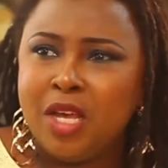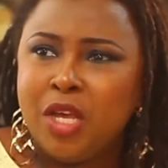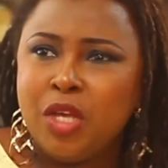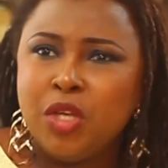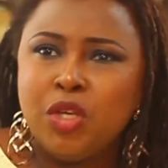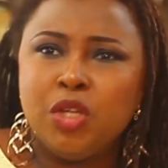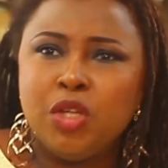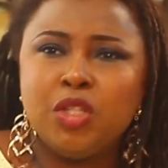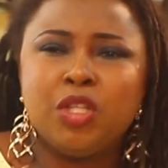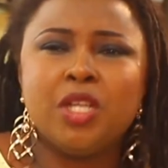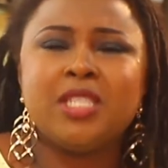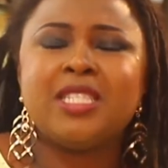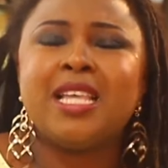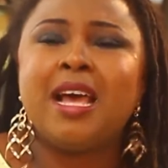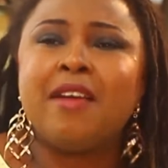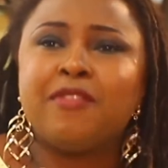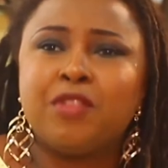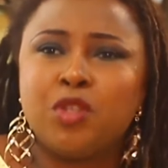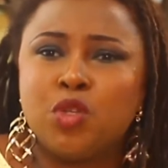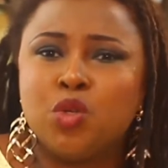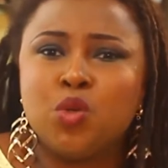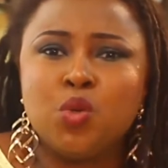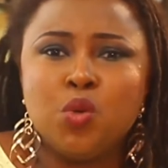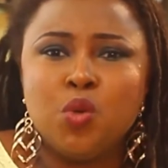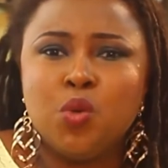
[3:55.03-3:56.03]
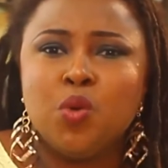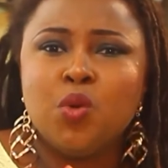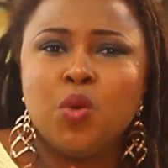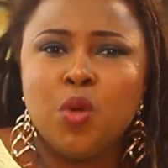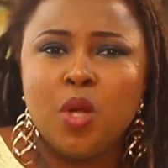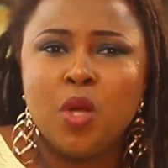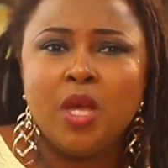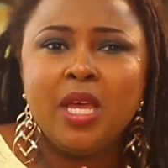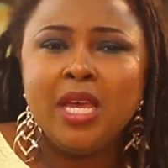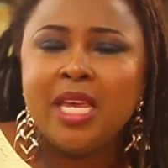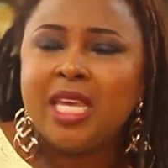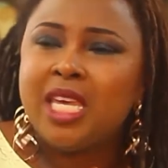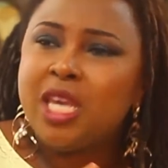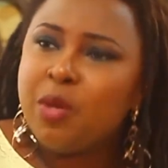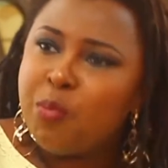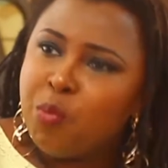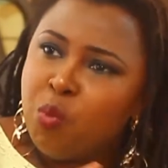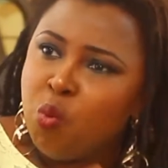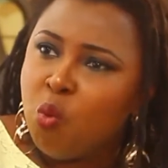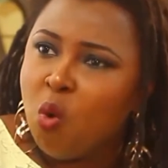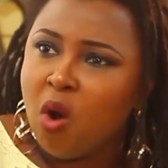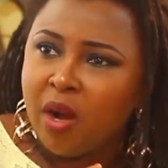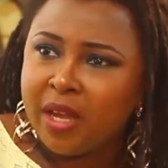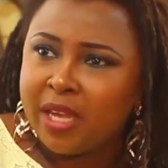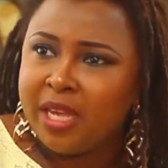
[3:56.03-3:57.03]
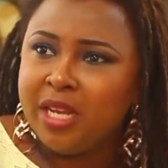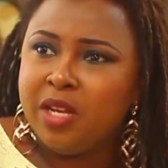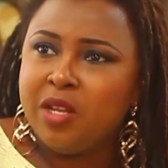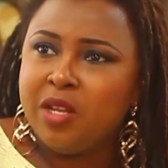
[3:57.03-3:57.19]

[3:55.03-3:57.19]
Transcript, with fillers: You just have to keep walking.